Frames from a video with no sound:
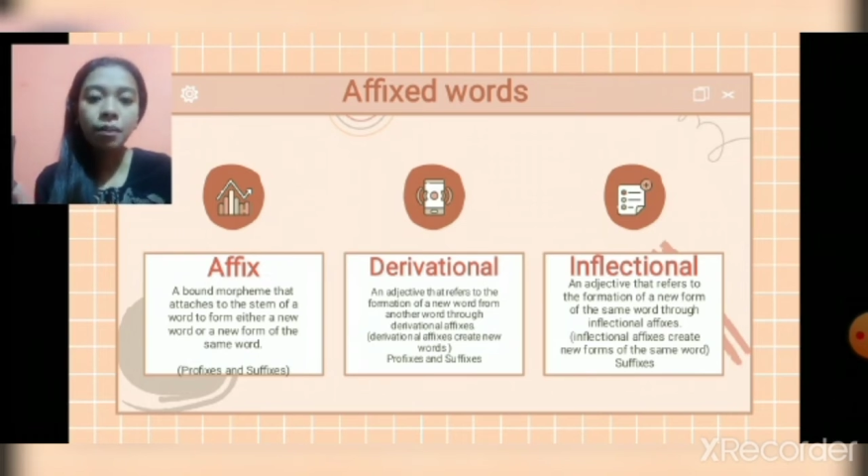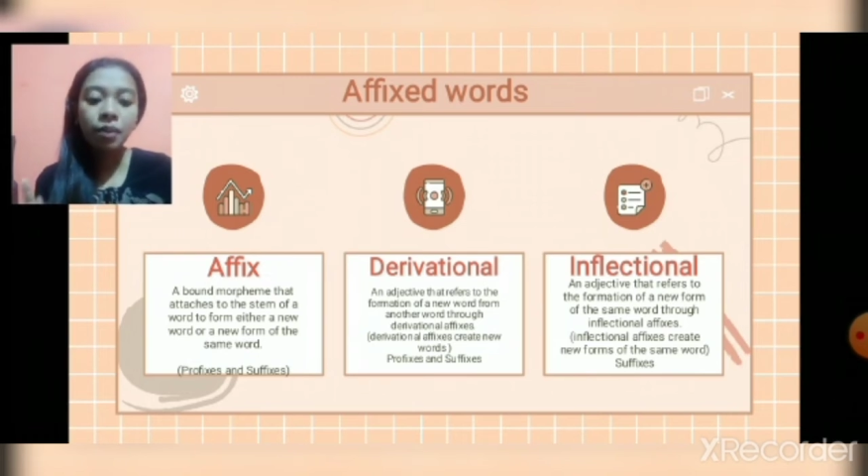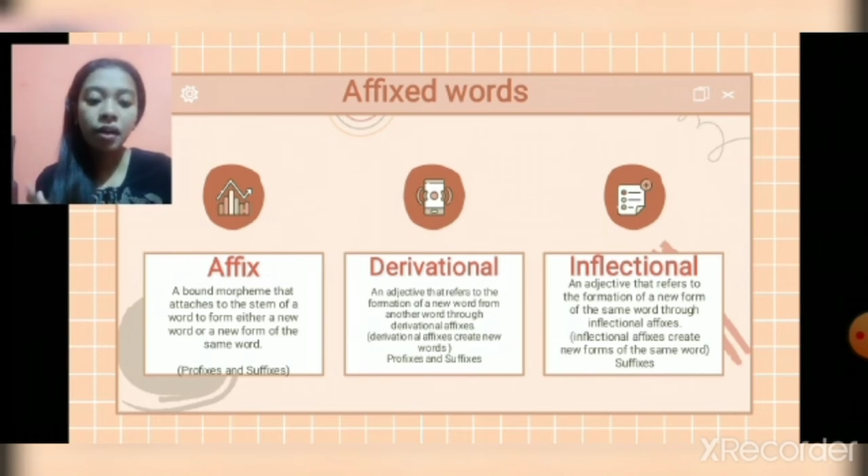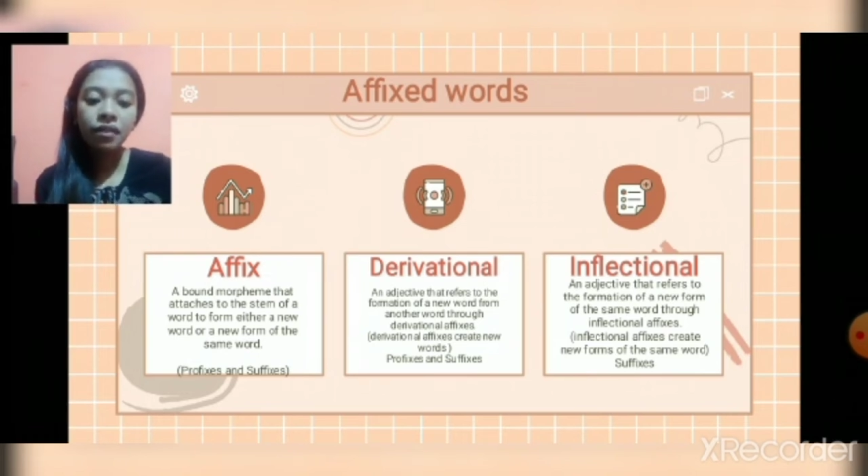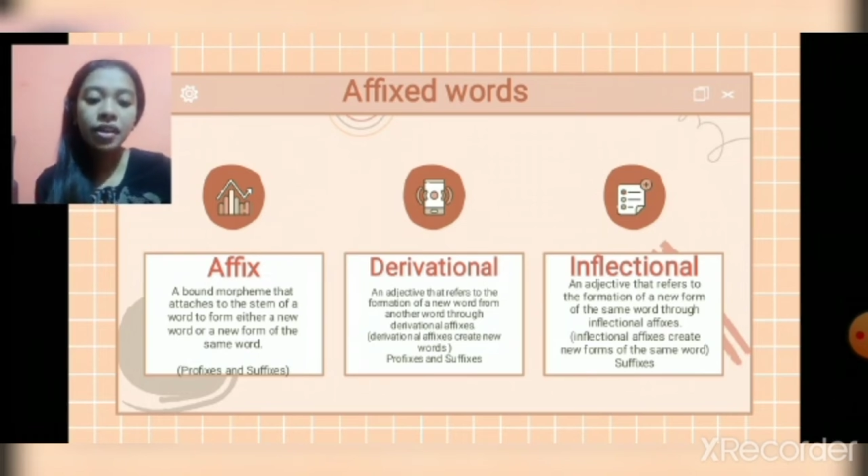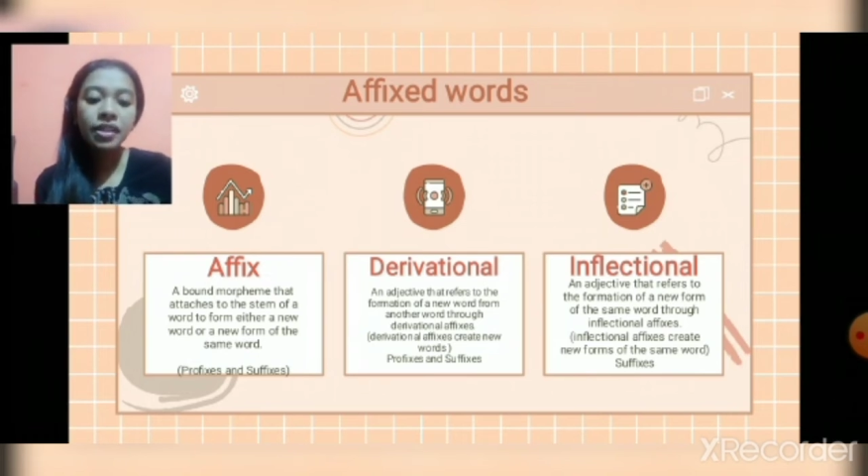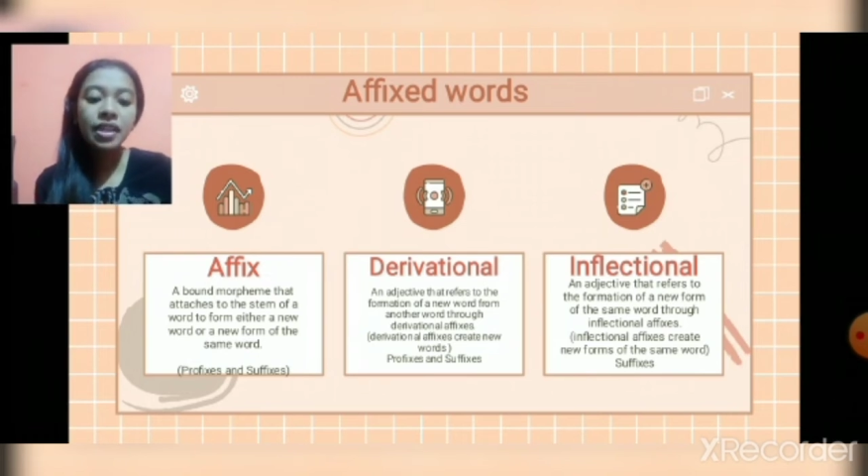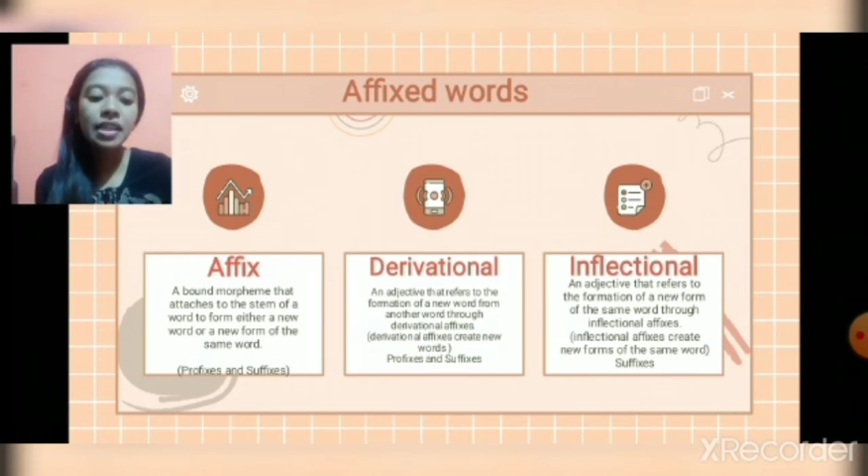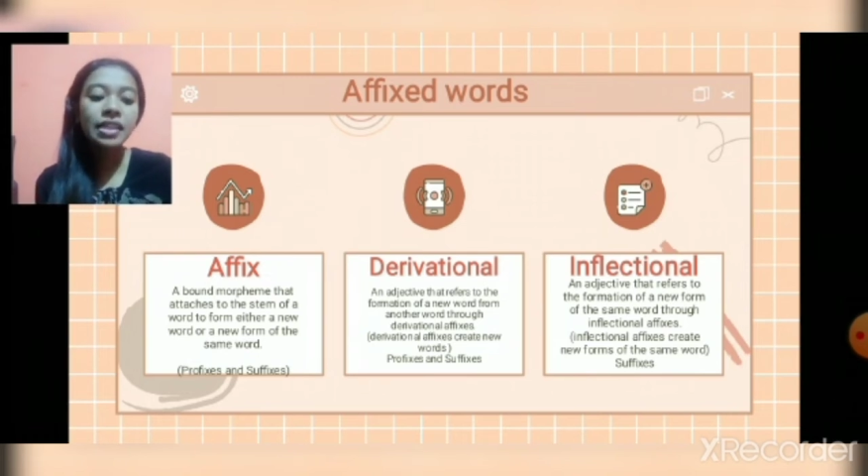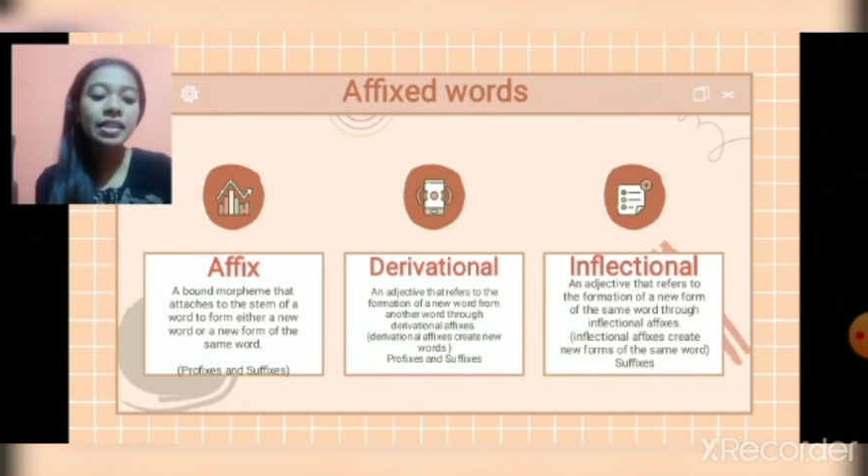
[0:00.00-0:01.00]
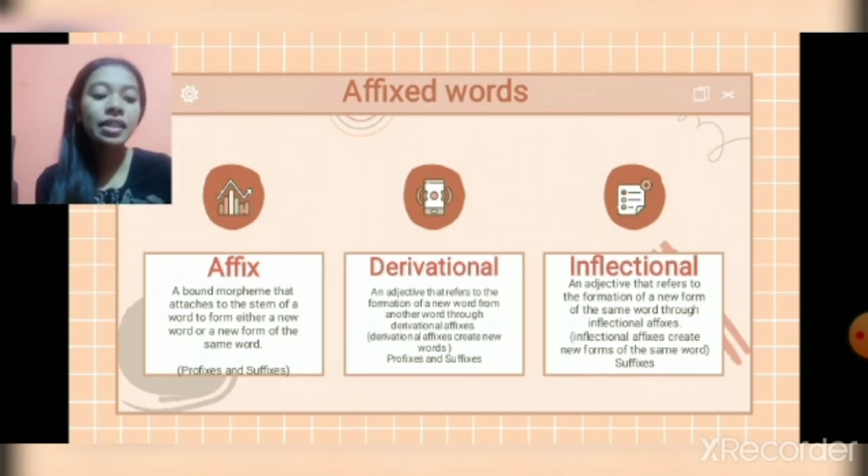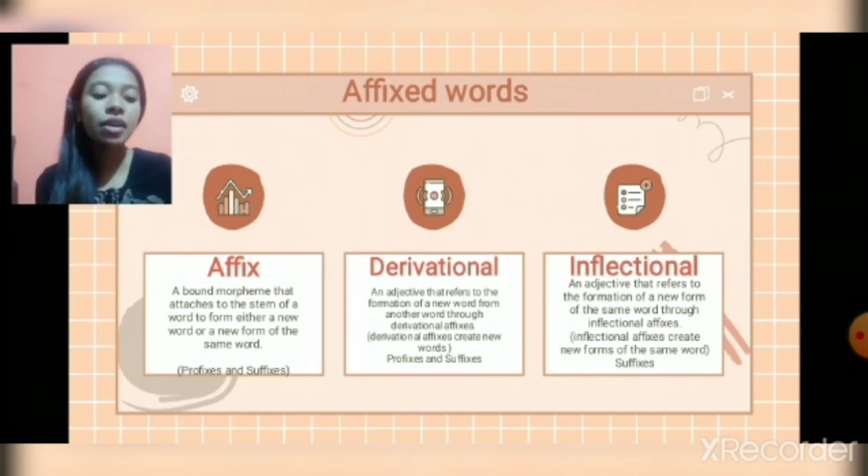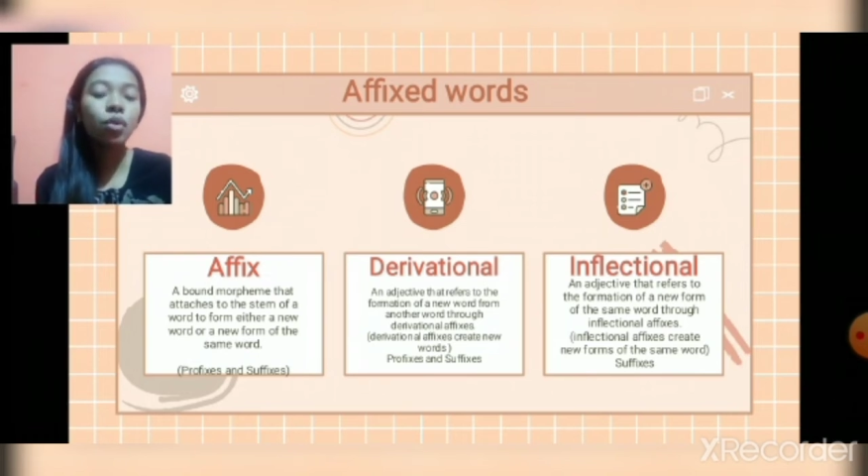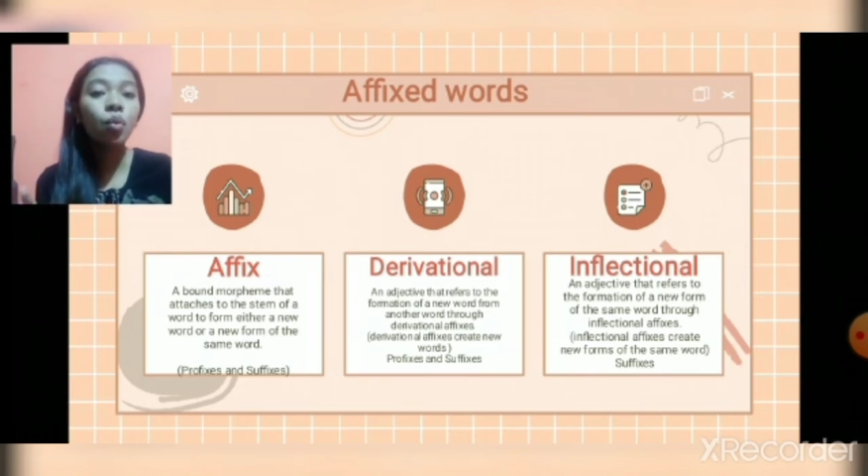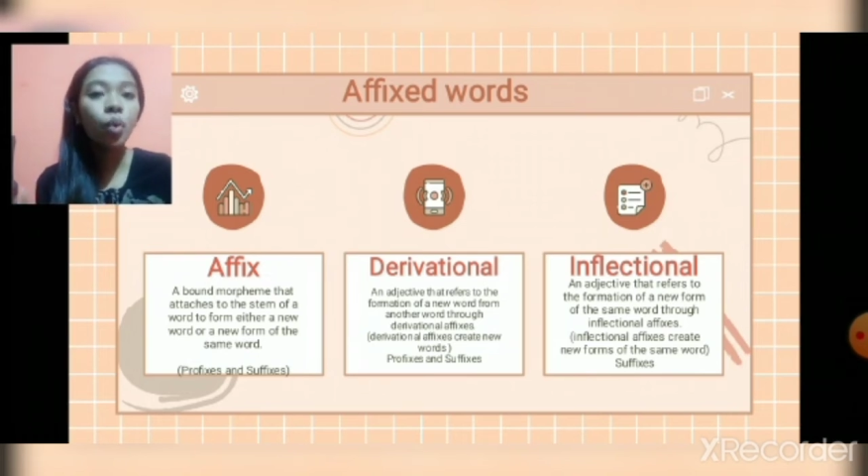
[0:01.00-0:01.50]
Prefix is
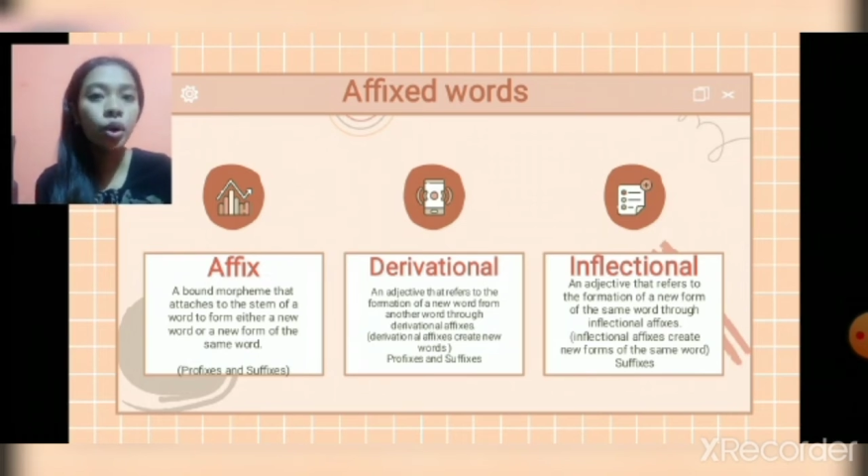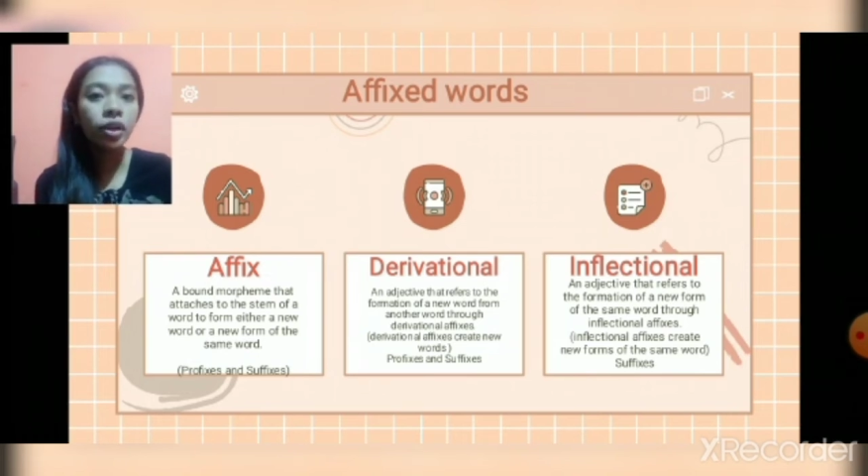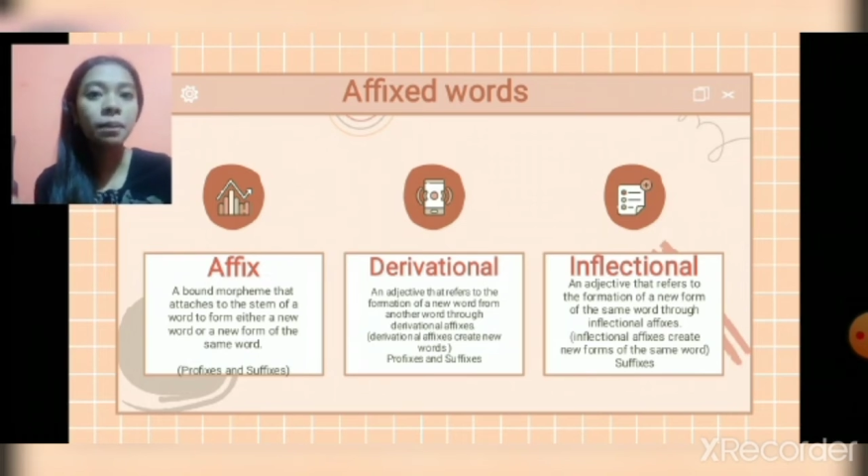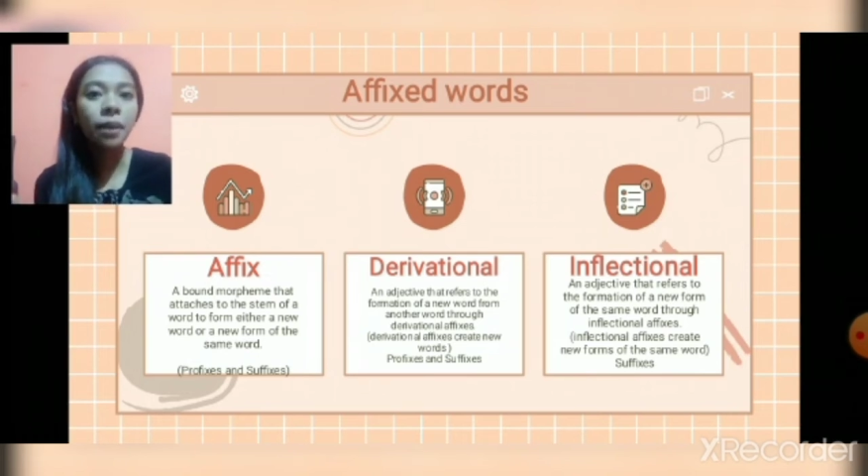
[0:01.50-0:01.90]
a word